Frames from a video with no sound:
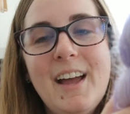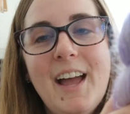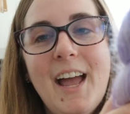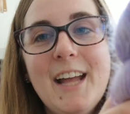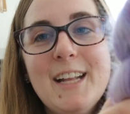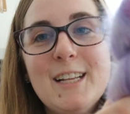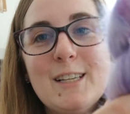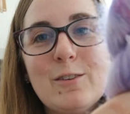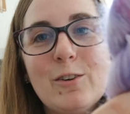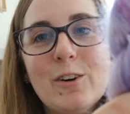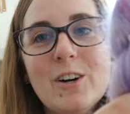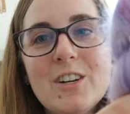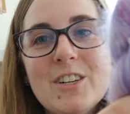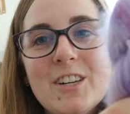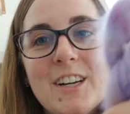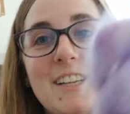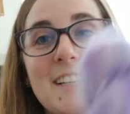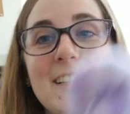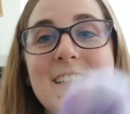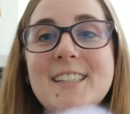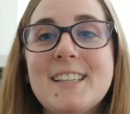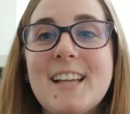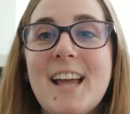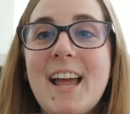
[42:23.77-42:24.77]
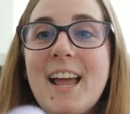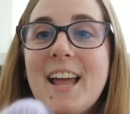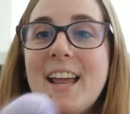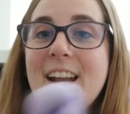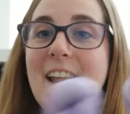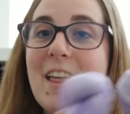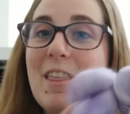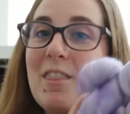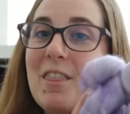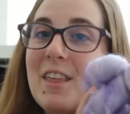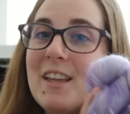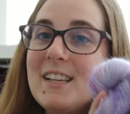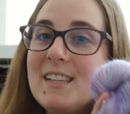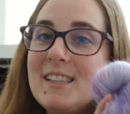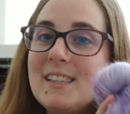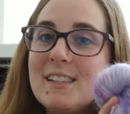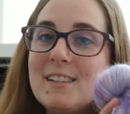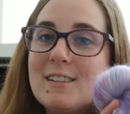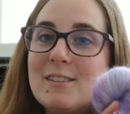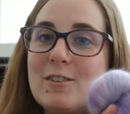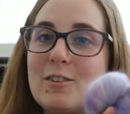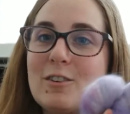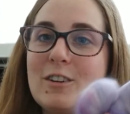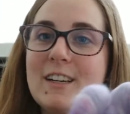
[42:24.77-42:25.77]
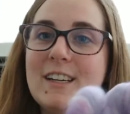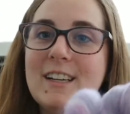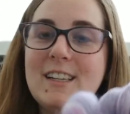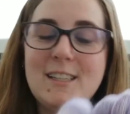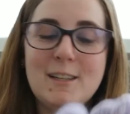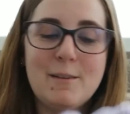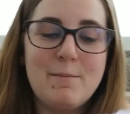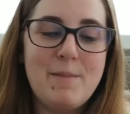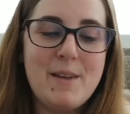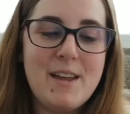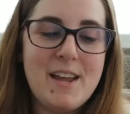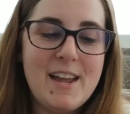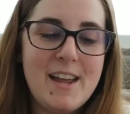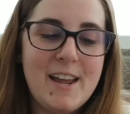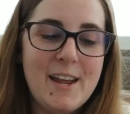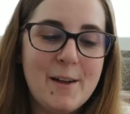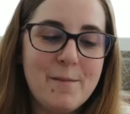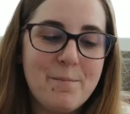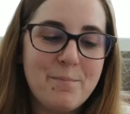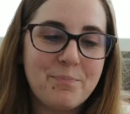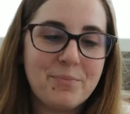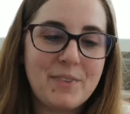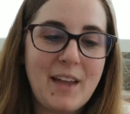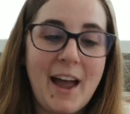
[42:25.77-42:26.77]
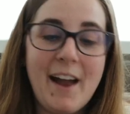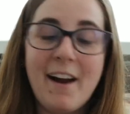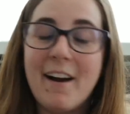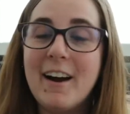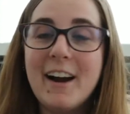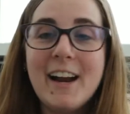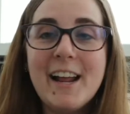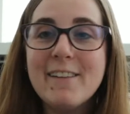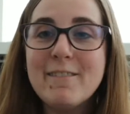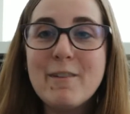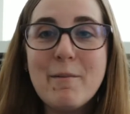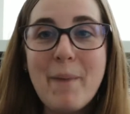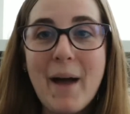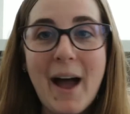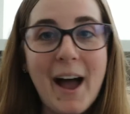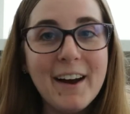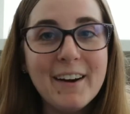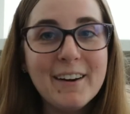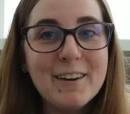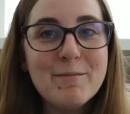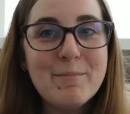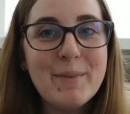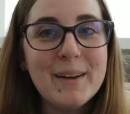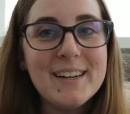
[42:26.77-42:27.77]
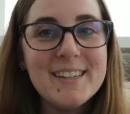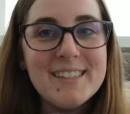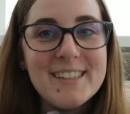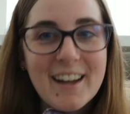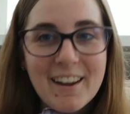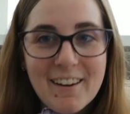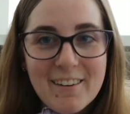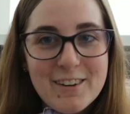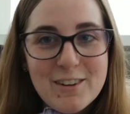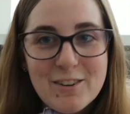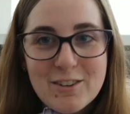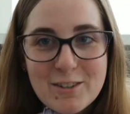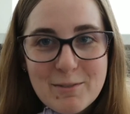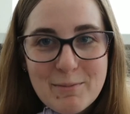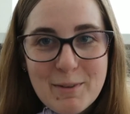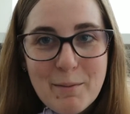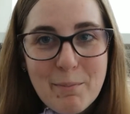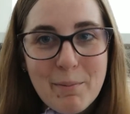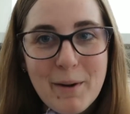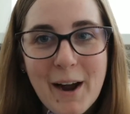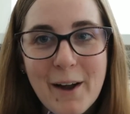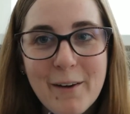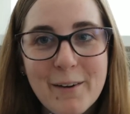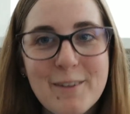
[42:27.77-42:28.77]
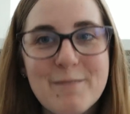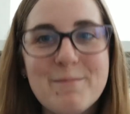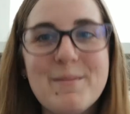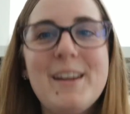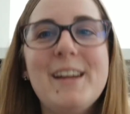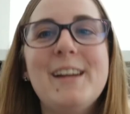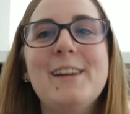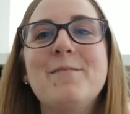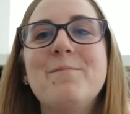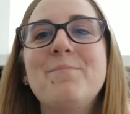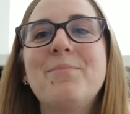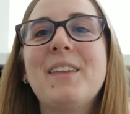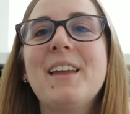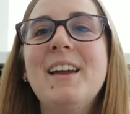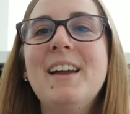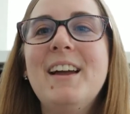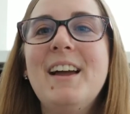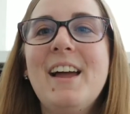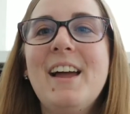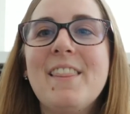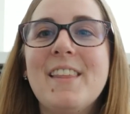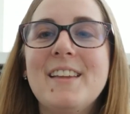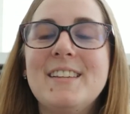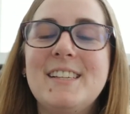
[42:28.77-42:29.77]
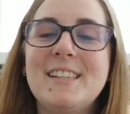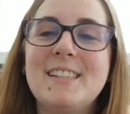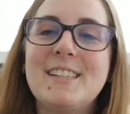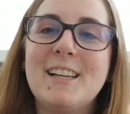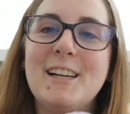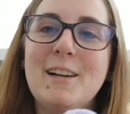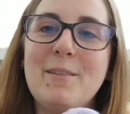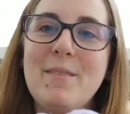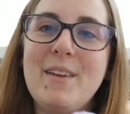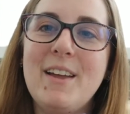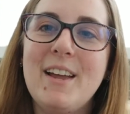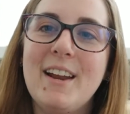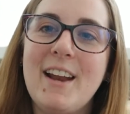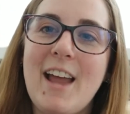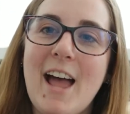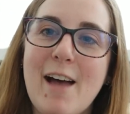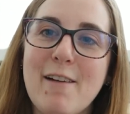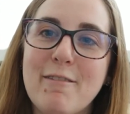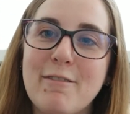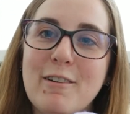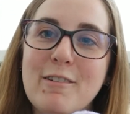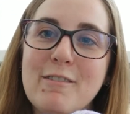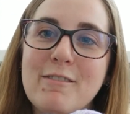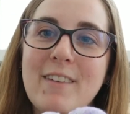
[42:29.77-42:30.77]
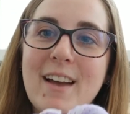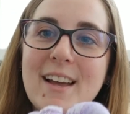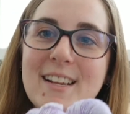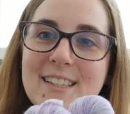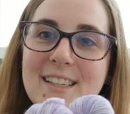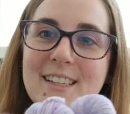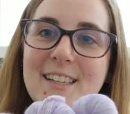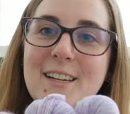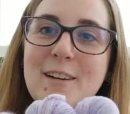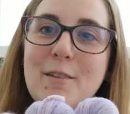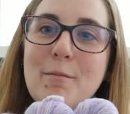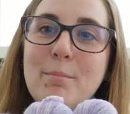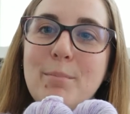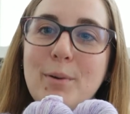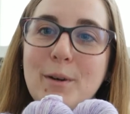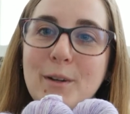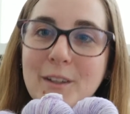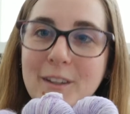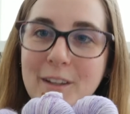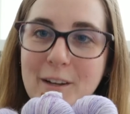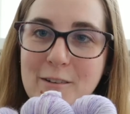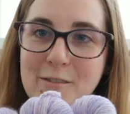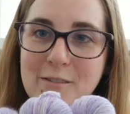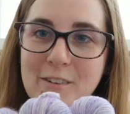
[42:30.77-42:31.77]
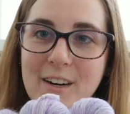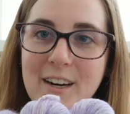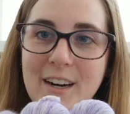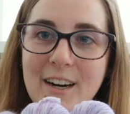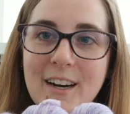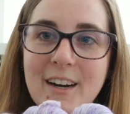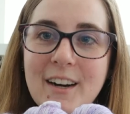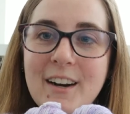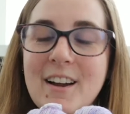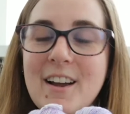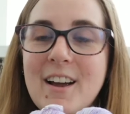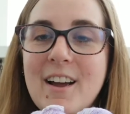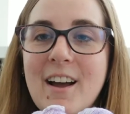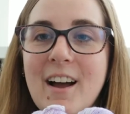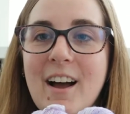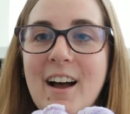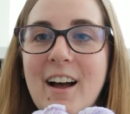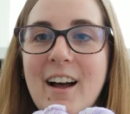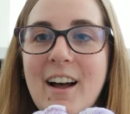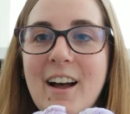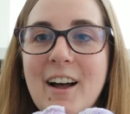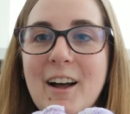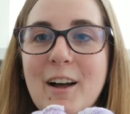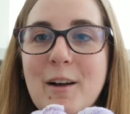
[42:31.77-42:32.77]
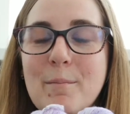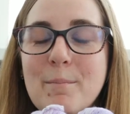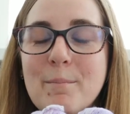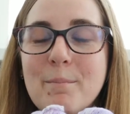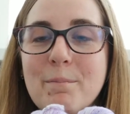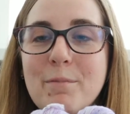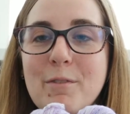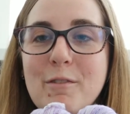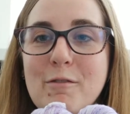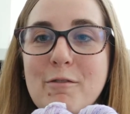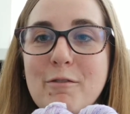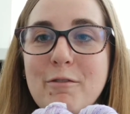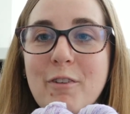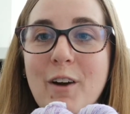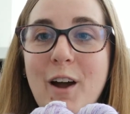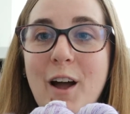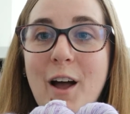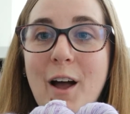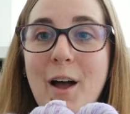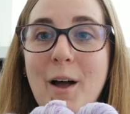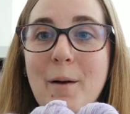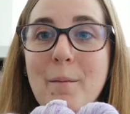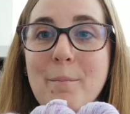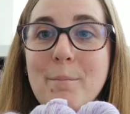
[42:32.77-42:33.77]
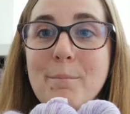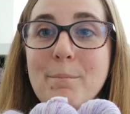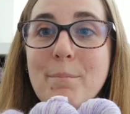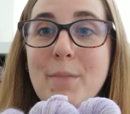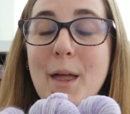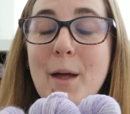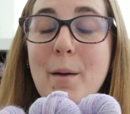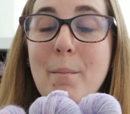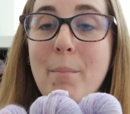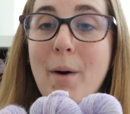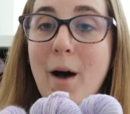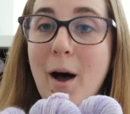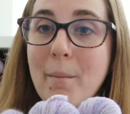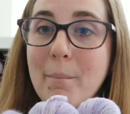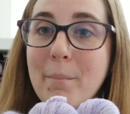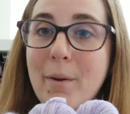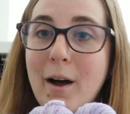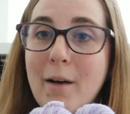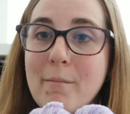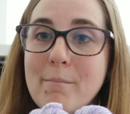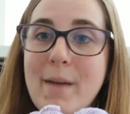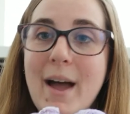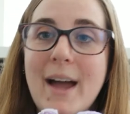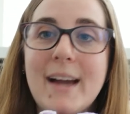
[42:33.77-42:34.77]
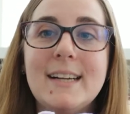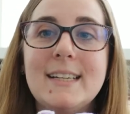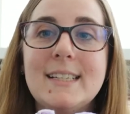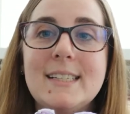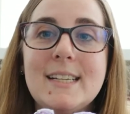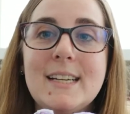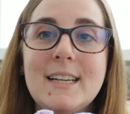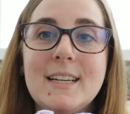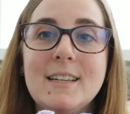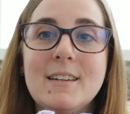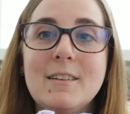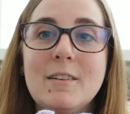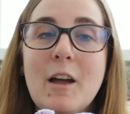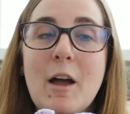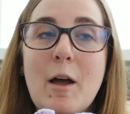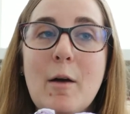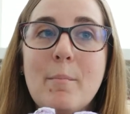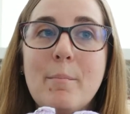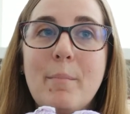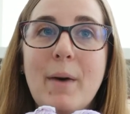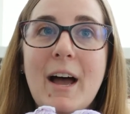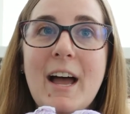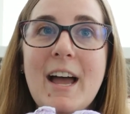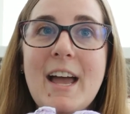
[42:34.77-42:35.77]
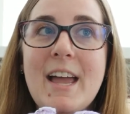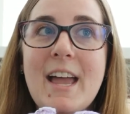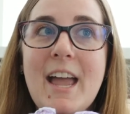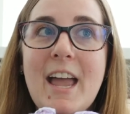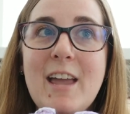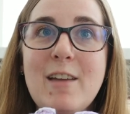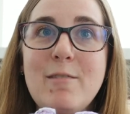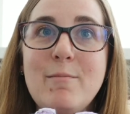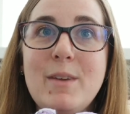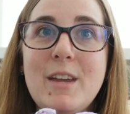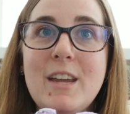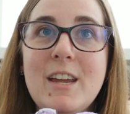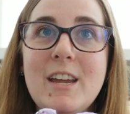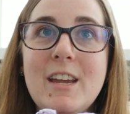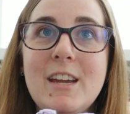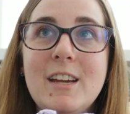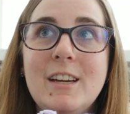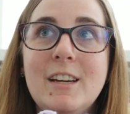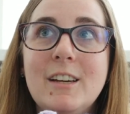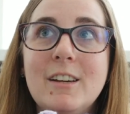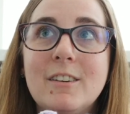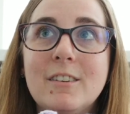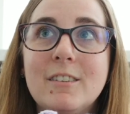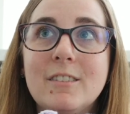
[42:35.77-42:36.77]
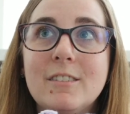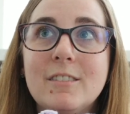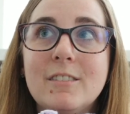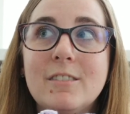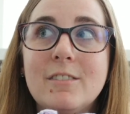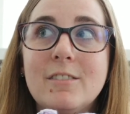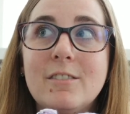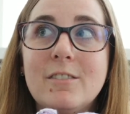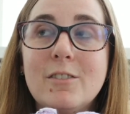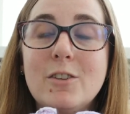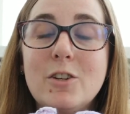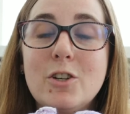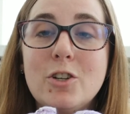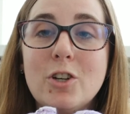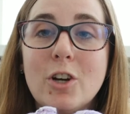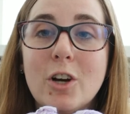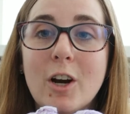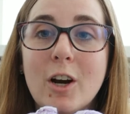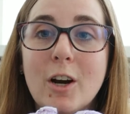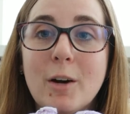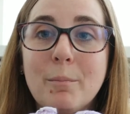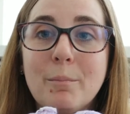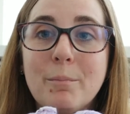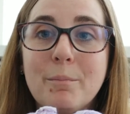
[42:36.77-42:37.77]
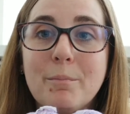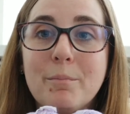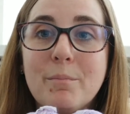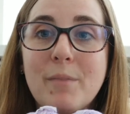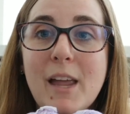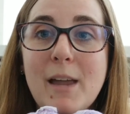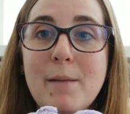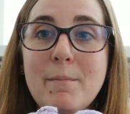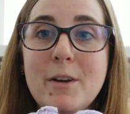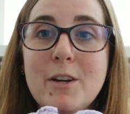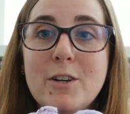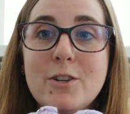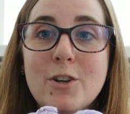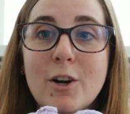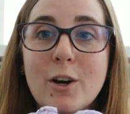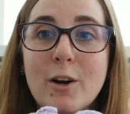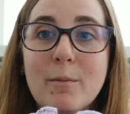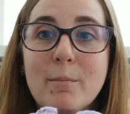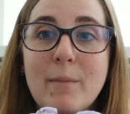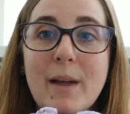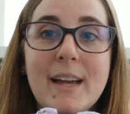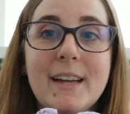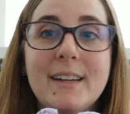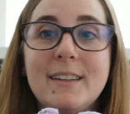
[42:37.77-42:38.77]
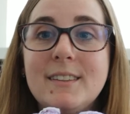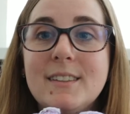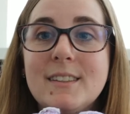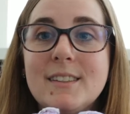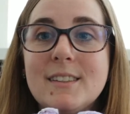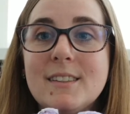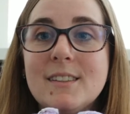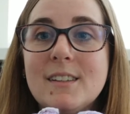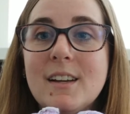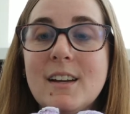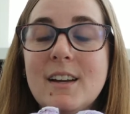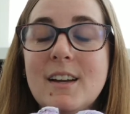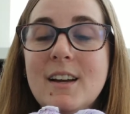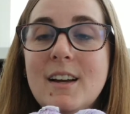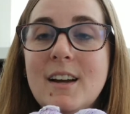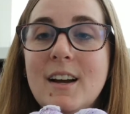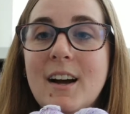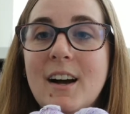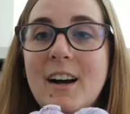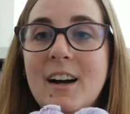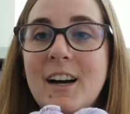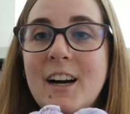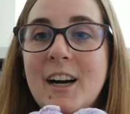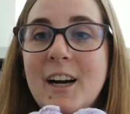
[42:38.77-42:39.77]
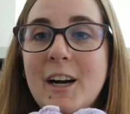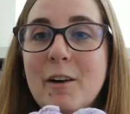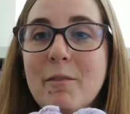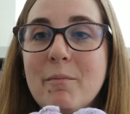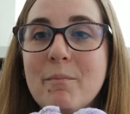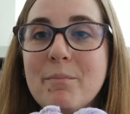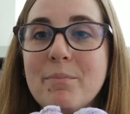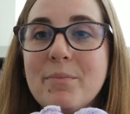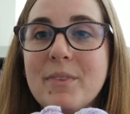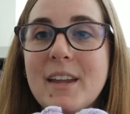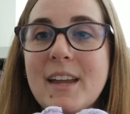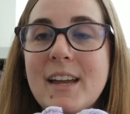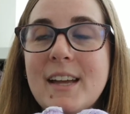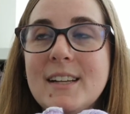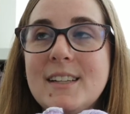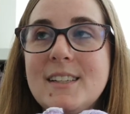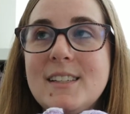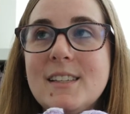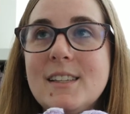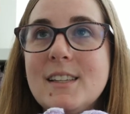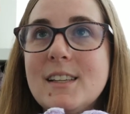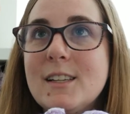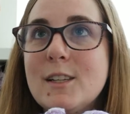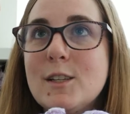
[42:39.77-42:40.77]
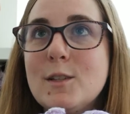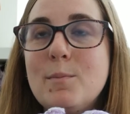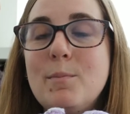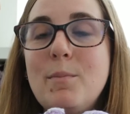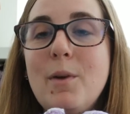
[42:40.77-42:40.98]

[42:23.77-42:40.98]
It's gorgeous. And this is going to be, I already have a pattern picked out, you should be proud of me. This is gonna be an effervescent pullover um, from the Pom Pom magazine by Aimee Sher. Aimee Sher makes. Um, it's this